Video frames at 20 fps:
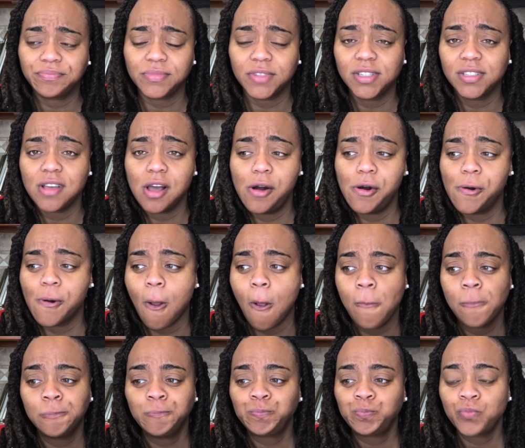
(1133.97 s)
So
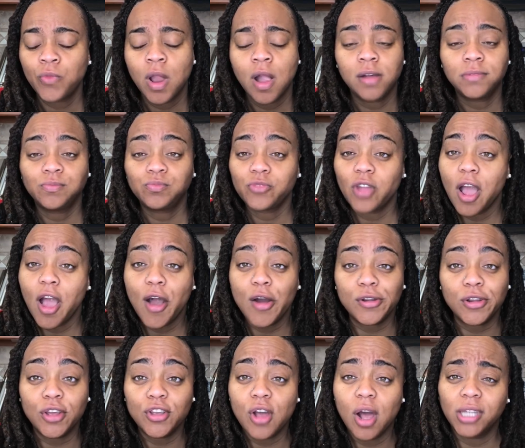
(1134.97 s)
I don't
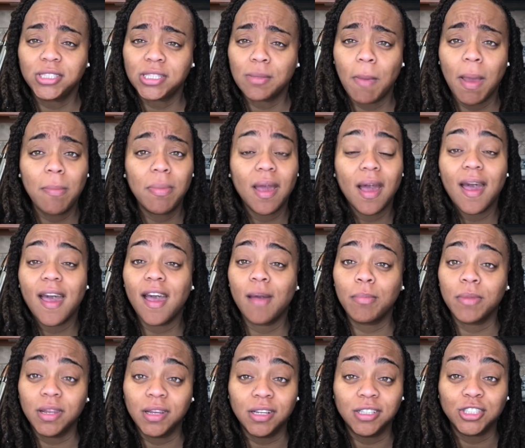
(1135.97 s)
know, y'all. So maybe I have
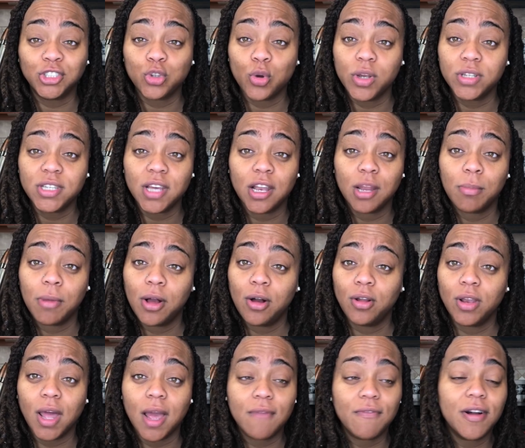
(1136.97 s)
been a good storyteller my whole life.